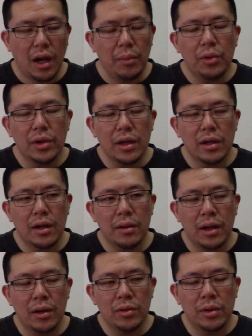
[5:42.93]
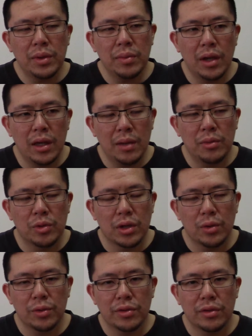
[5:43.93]
I'm okay. I, I don't know. Maybe I am
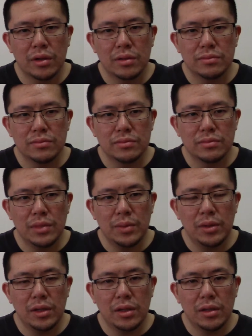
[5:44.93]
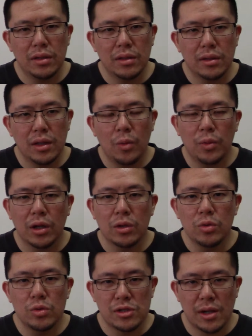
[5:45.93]
okay with um. Maybe they open a
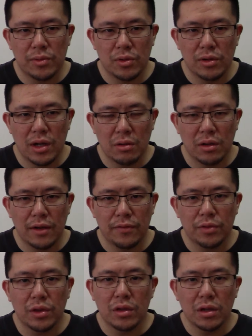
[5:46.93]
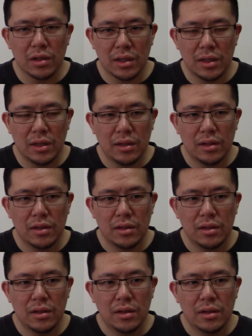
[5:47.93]
new chapter in their life with another kid.
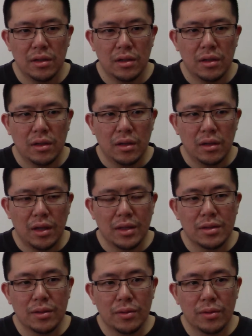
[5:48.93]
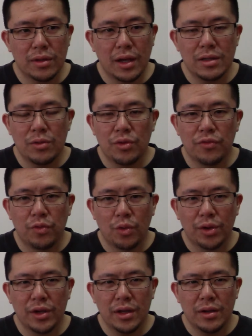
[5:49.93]
And the idea with
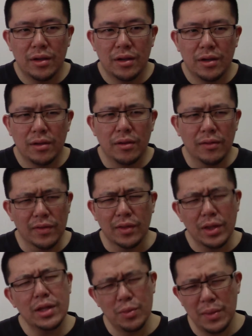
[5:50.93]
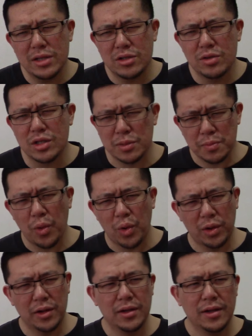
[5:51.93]
Forky, it, they do mention it's
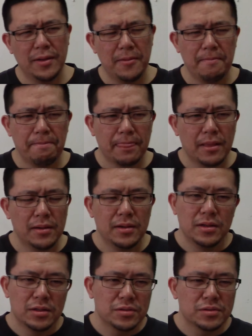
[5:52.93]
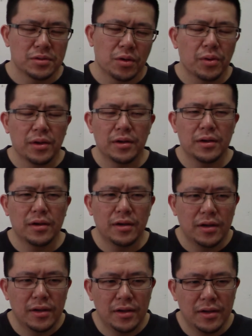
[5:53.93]
Spork. So,
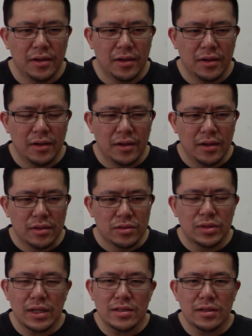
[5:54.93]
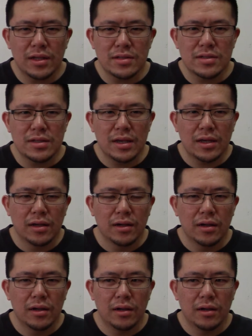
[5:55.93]
uh, so that's a, that's the thing.